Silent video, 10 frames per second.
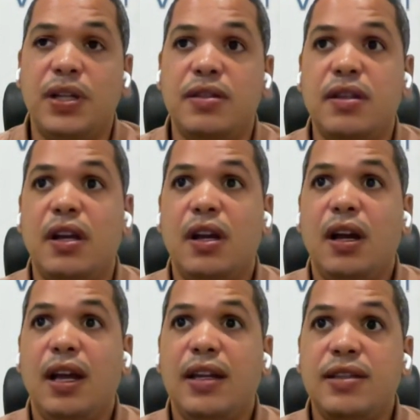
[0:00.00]
but
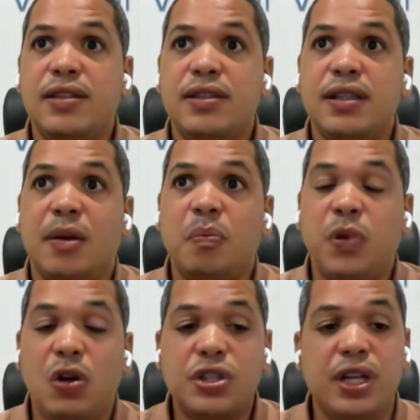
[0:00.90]
is that
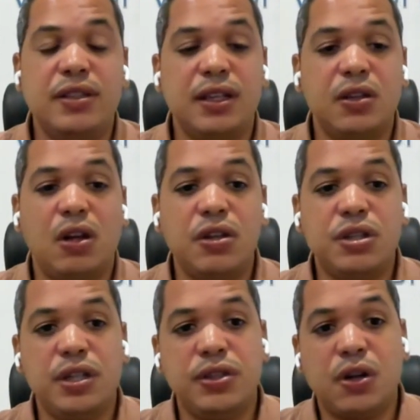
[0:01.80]
blockchain
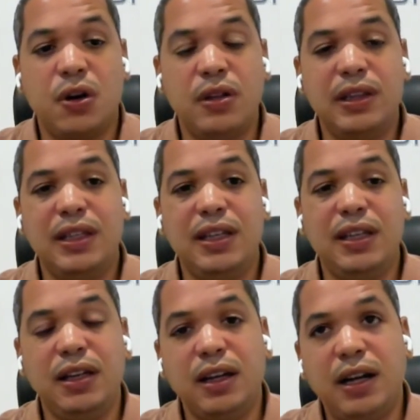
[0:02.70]
technology is
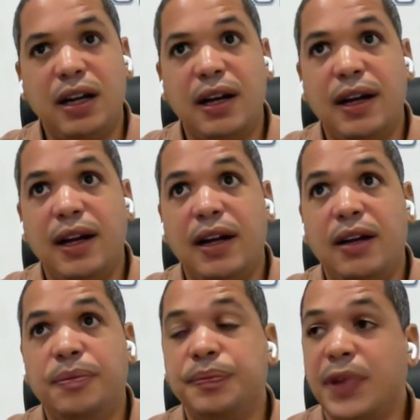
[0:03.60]
currently
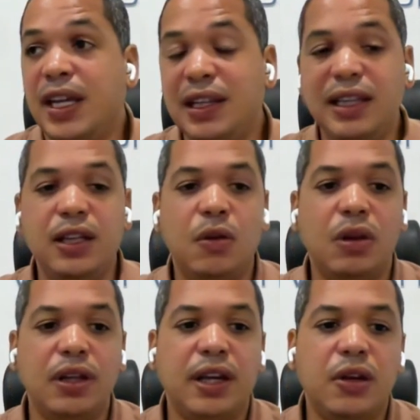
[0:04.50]

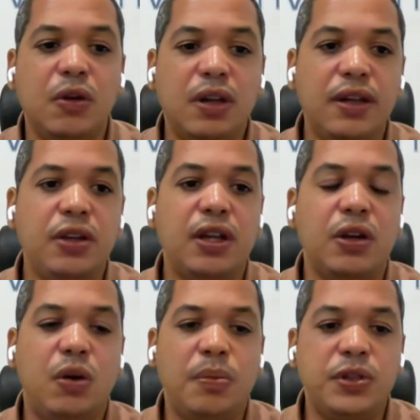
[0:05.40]
illegal in Angola, and you can
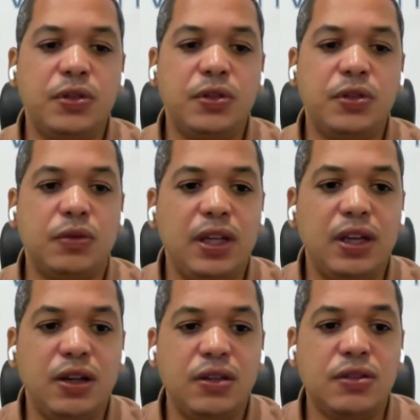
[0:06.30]
go up to 3
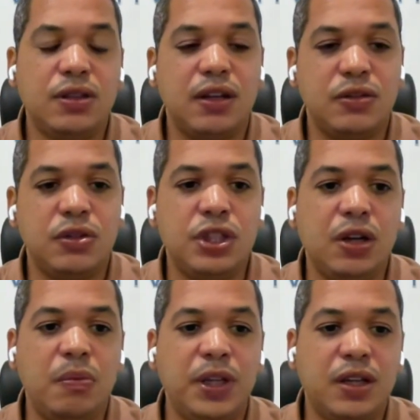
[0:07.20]
years to
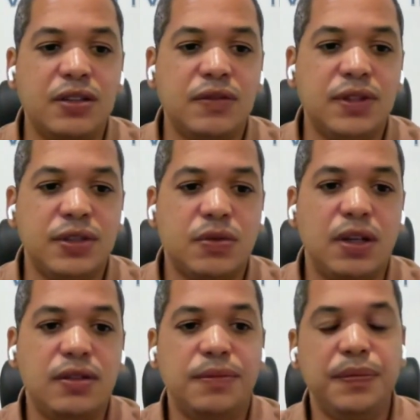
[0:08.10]
jail because of this,
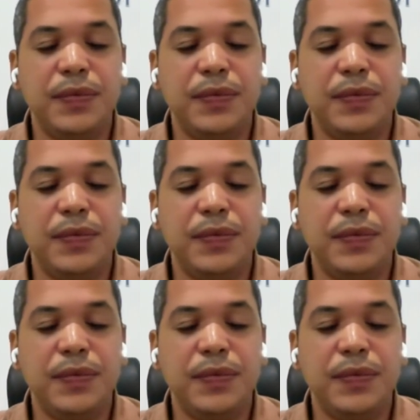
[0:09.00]
right?